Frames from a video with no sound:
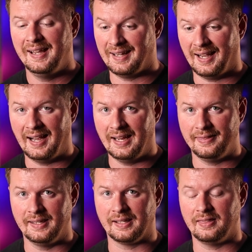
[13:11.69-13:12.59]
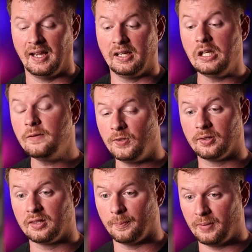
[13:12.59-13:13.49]
and I think that if
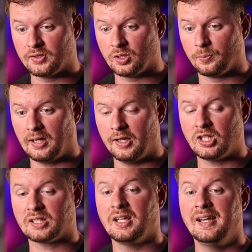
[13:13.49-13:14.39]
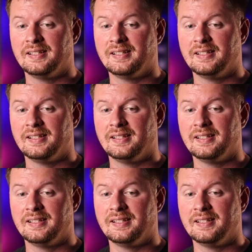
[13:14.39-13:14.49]
you're in the Puzzle project,